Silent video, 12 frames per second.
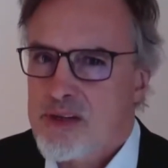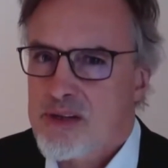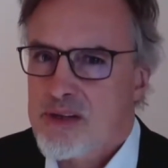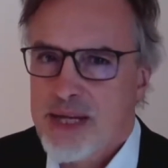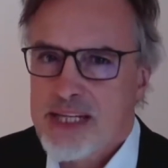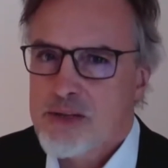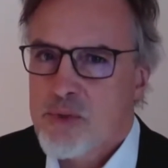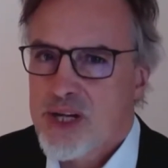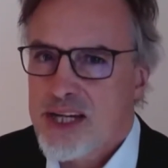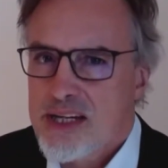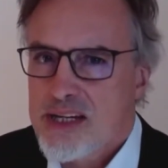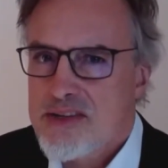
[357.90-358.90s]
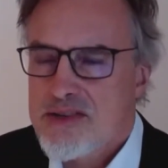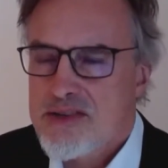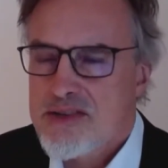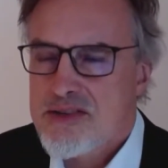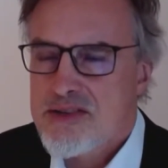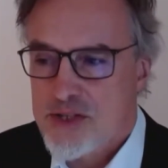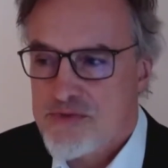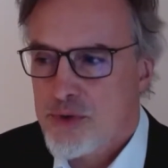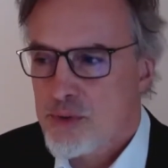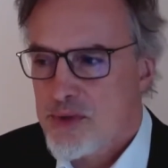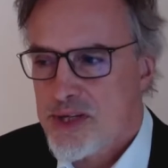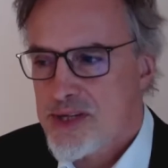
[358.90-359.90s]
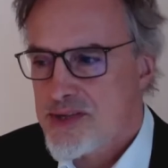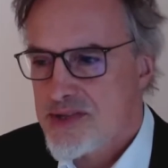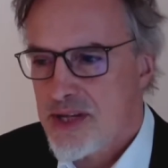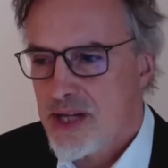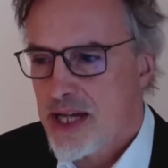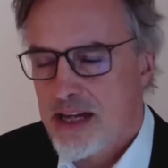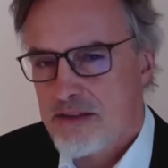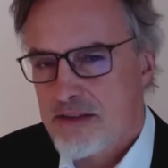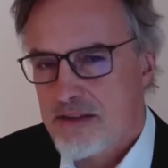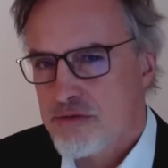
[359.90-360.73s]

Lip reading: many ways, transformers have